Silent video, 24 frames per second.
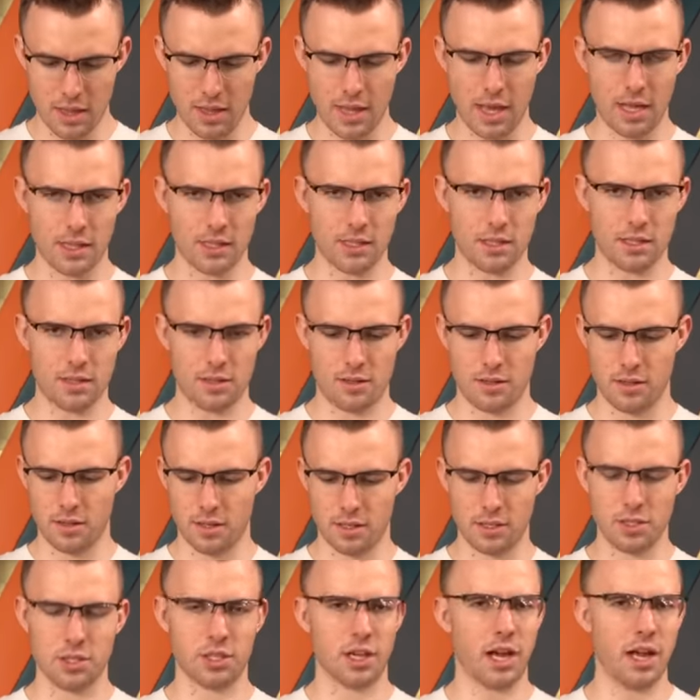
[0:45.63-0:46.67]
and that's
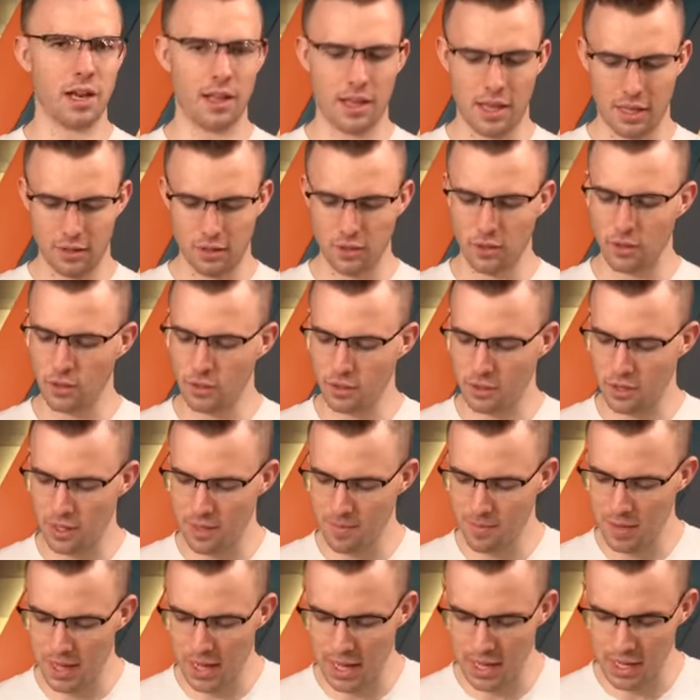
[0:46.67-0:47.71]
just kind of like the whole theme
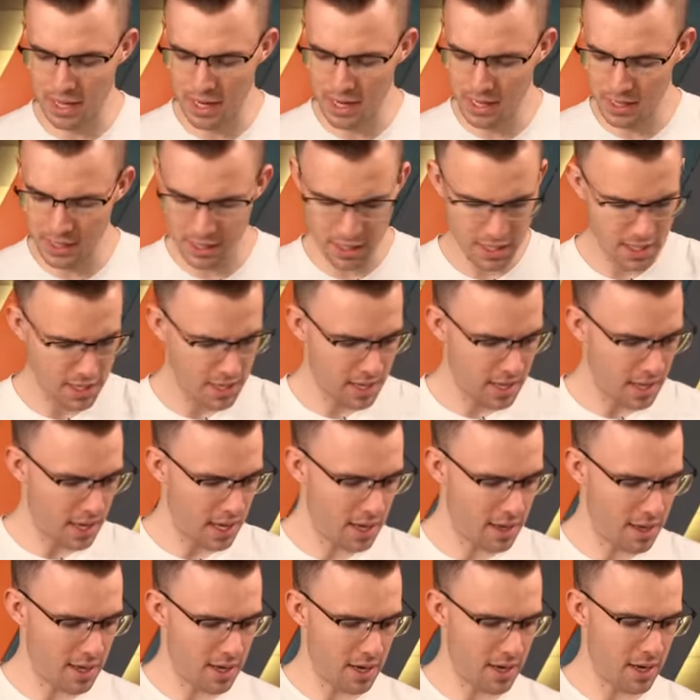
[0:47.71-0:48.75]
behind it.
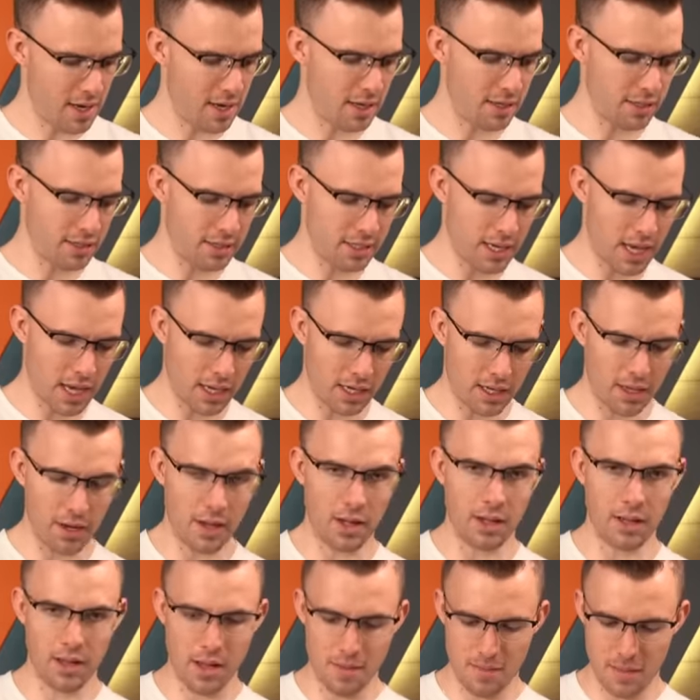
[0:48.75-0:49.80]
And then I'll stack it
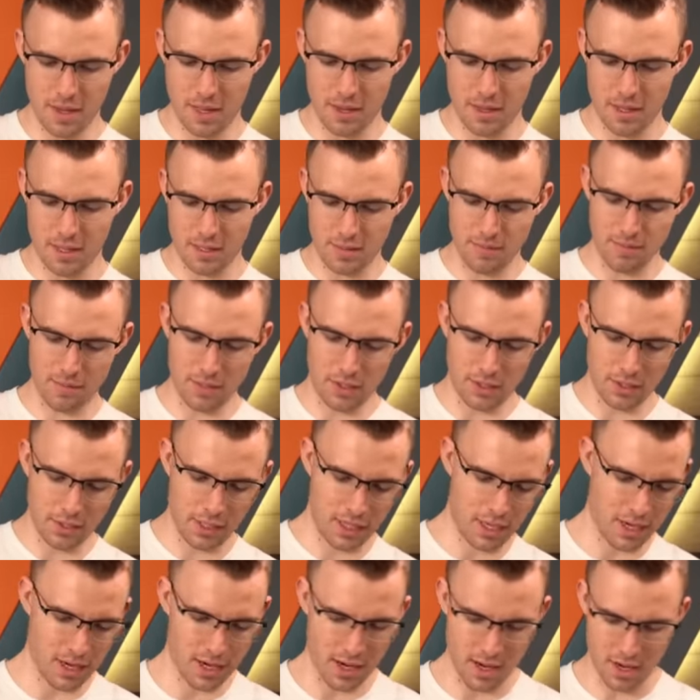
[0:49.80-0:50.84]
all up in this mold
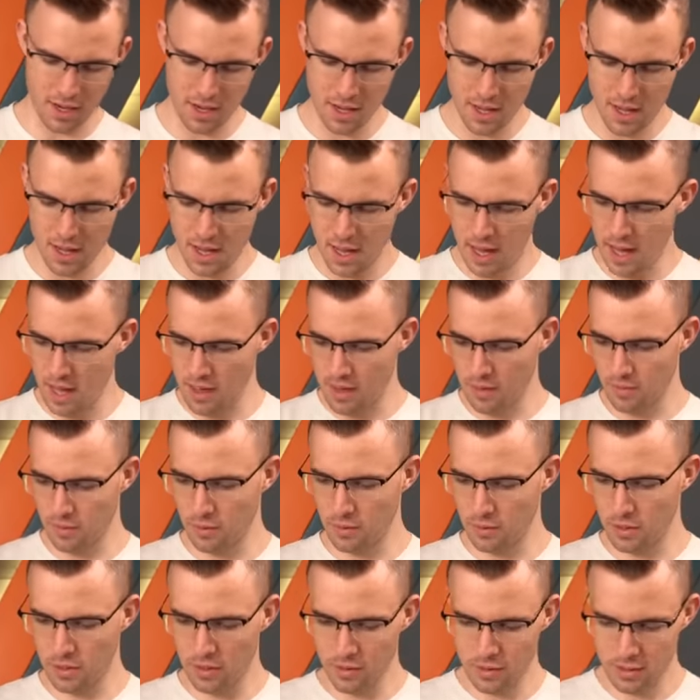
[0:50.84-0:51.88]
here and then
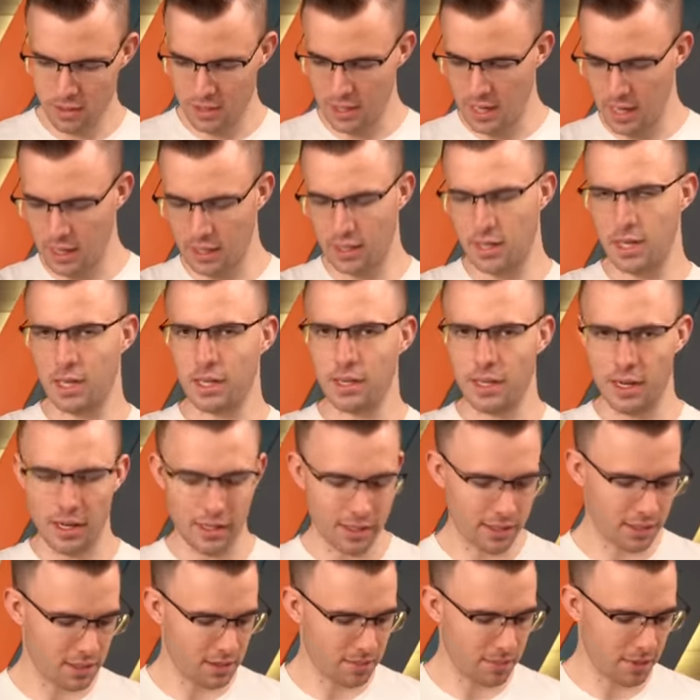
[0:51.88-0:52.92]
we'll use a technique that I'll
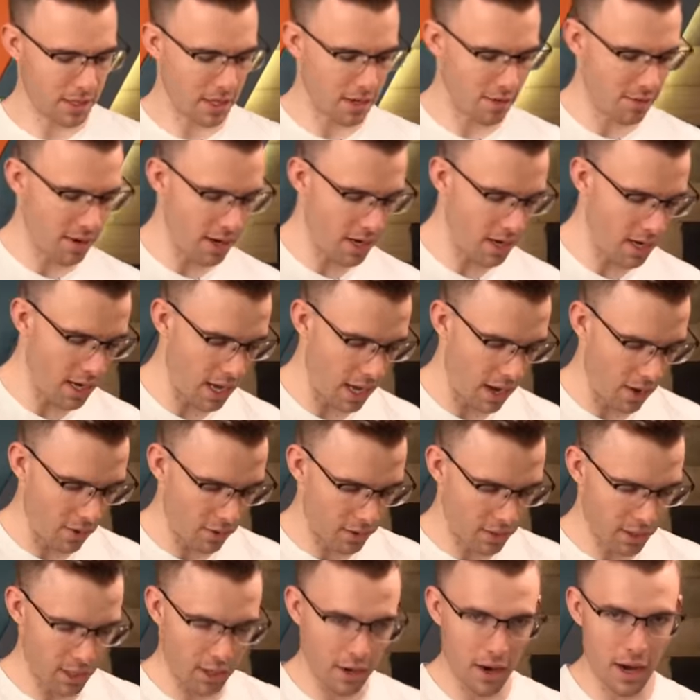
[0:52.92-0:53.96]
explain right now
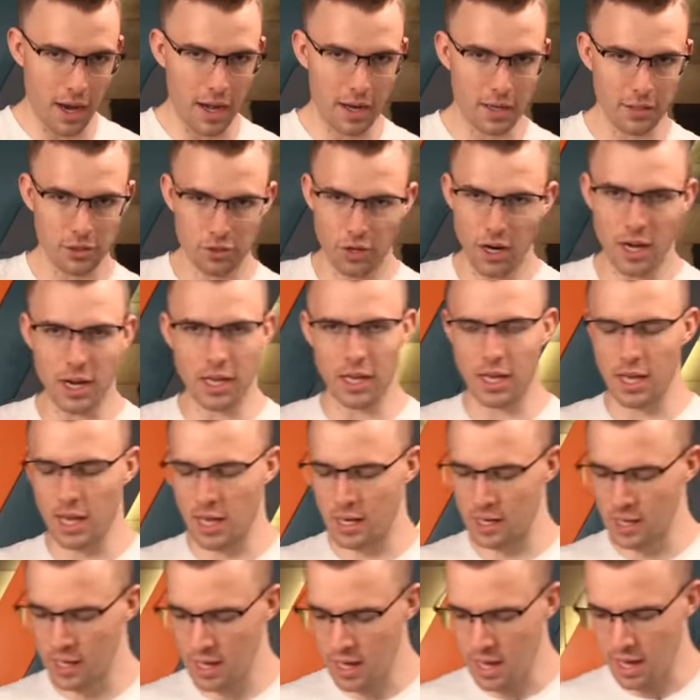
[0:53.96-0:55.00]
to try to, try to
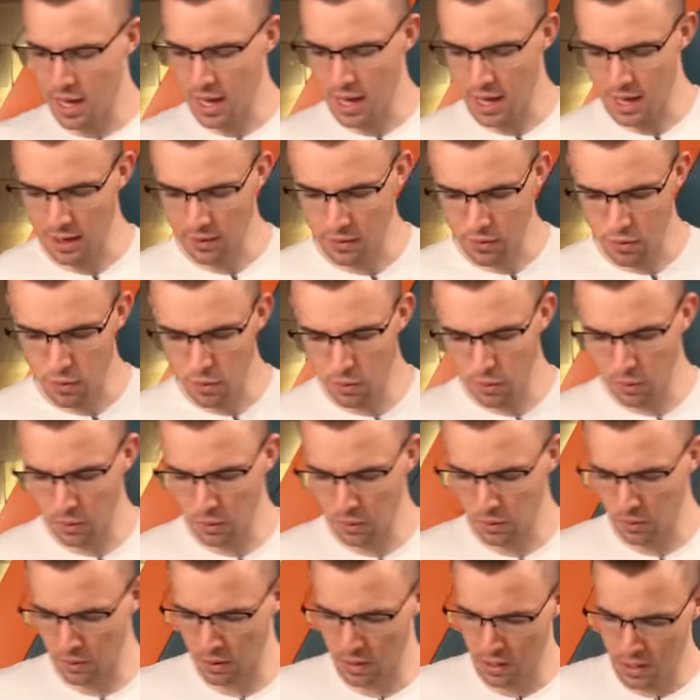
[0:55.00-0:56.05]
get a
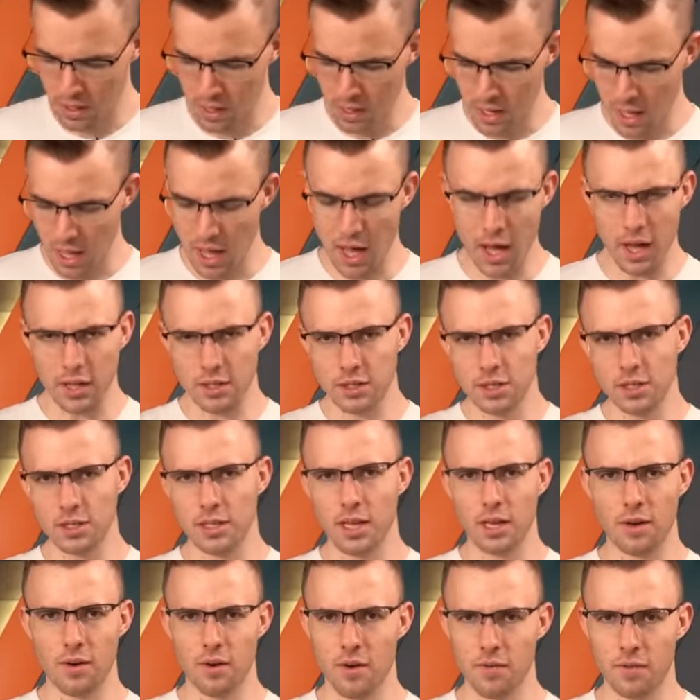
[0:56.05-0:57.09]
cool, uh, just
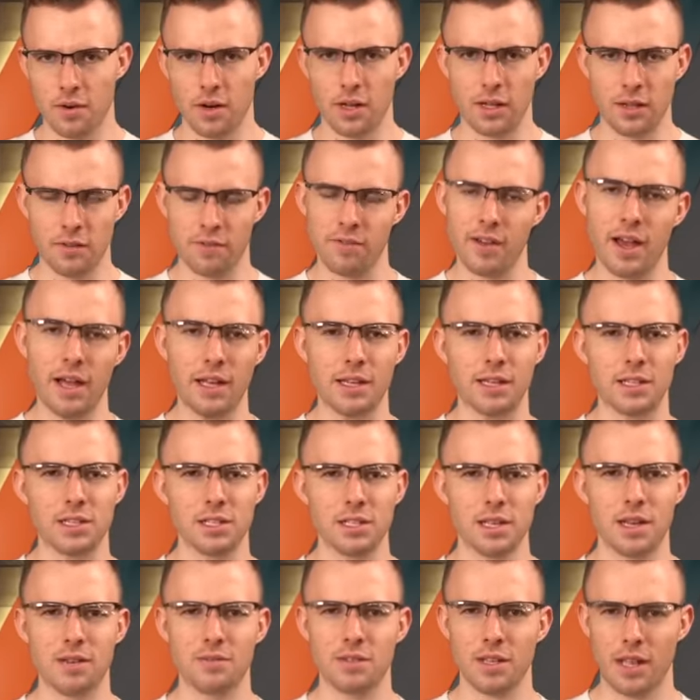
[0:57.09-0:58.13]
like overall effect. It
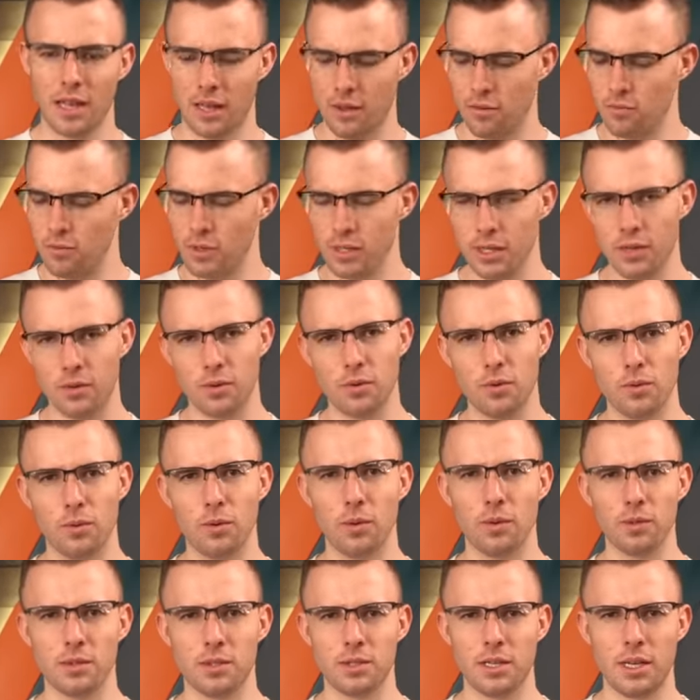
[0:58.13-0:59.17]
just gives like a really
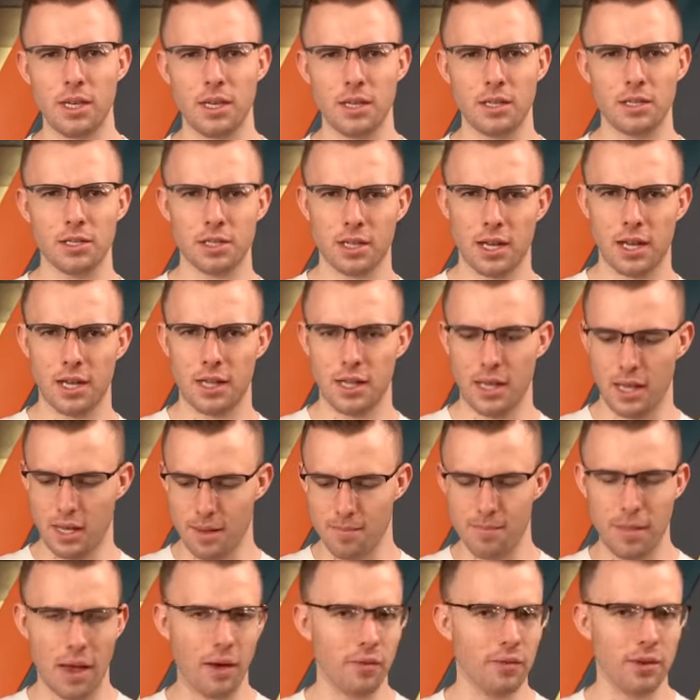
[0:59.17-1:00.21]
cool scene, just kind of like a
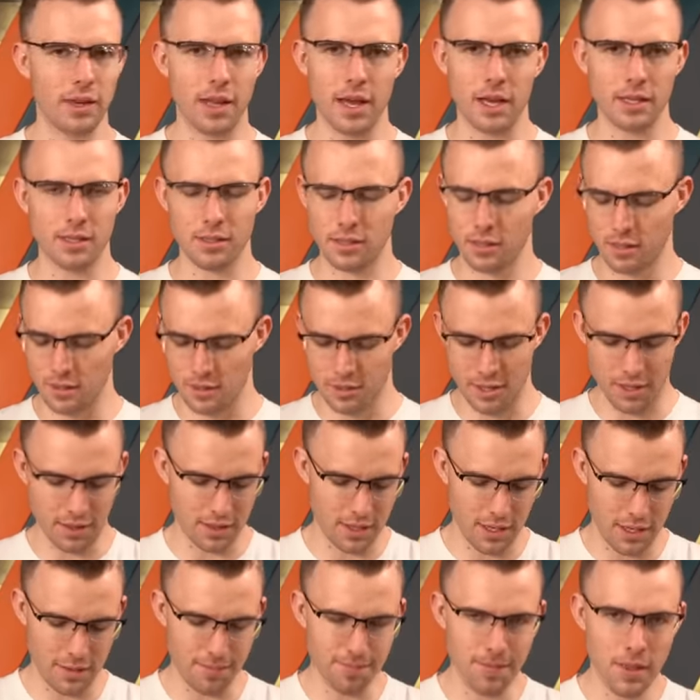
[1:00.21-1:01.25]
mountain or
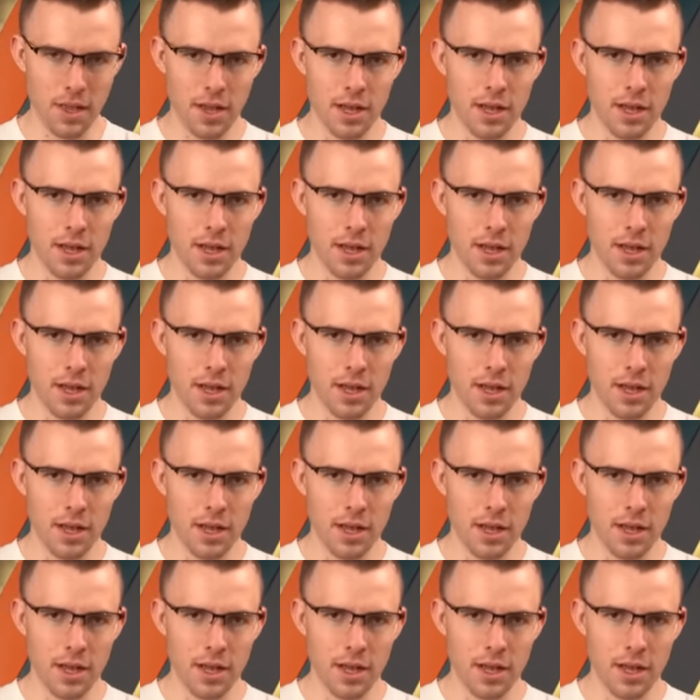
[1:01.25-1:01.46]
something.